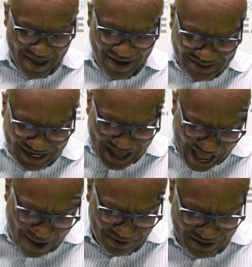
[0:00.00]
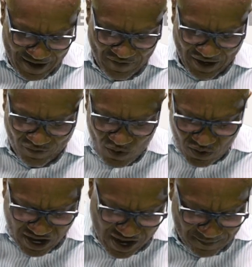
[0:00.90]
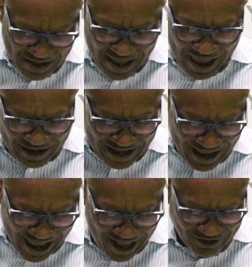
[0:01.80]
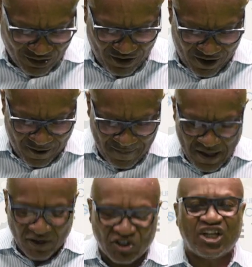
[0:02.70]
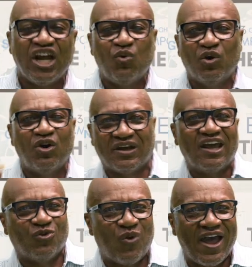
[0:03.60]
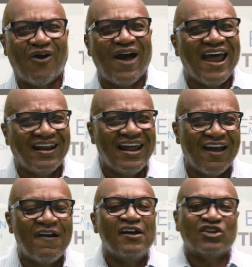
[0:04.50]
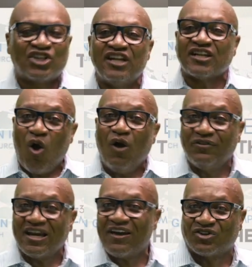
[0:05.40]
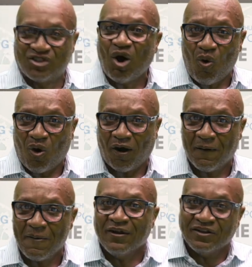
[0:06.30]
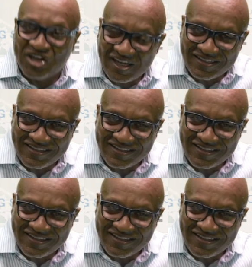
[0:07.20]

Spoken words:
He said, I believe that if you come and lay hands on her, she will get well and live. She's on death's door. She's